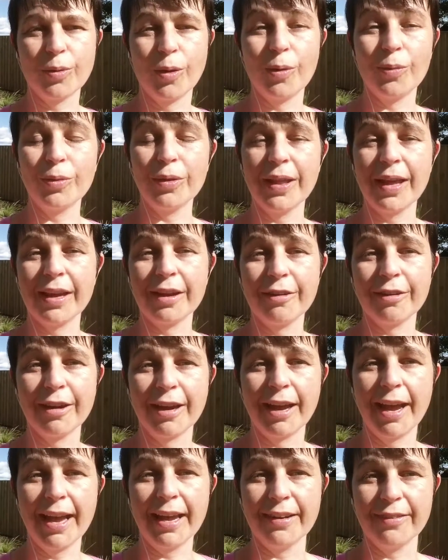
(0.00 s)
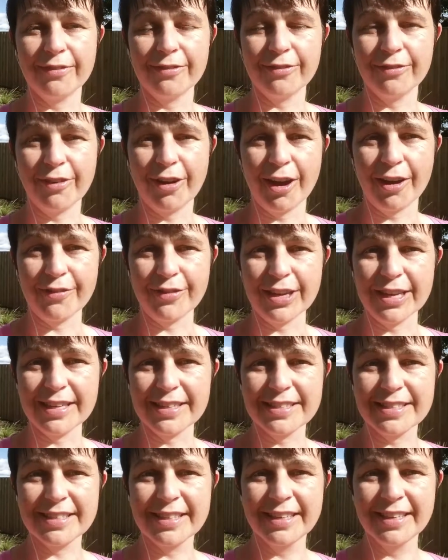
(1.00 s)
what will that create in 5
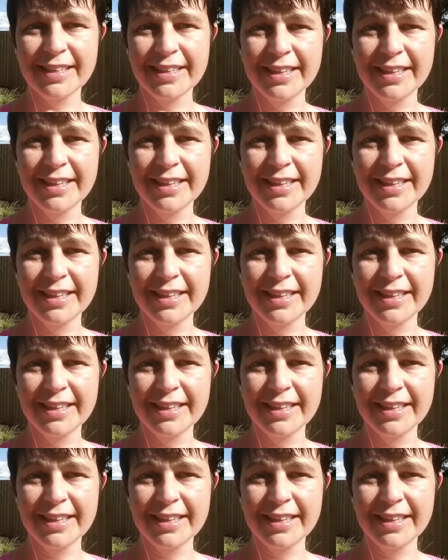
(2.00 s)
years,